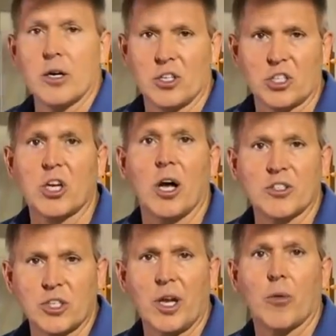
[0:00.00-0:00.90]
and discuss
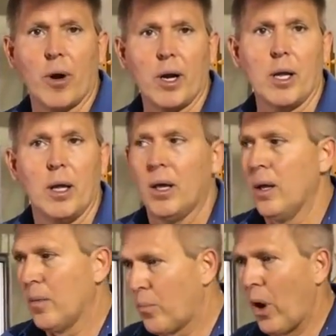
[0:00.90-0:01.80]
and get ready.
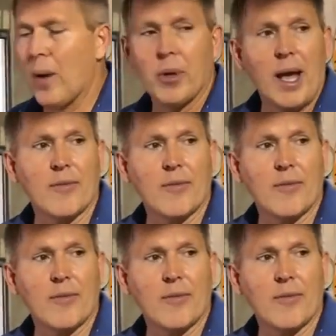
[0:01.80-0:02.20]
Probably